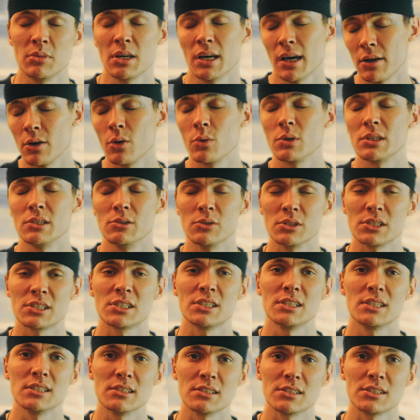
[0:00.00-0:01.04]
but I know you're
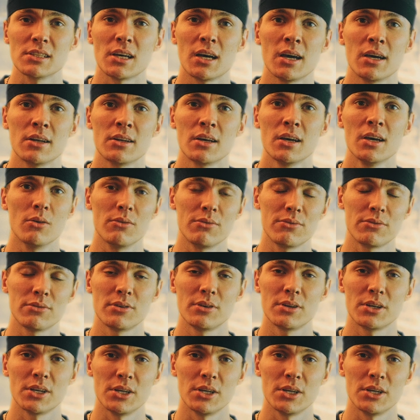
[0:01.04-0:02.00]
sick and tired of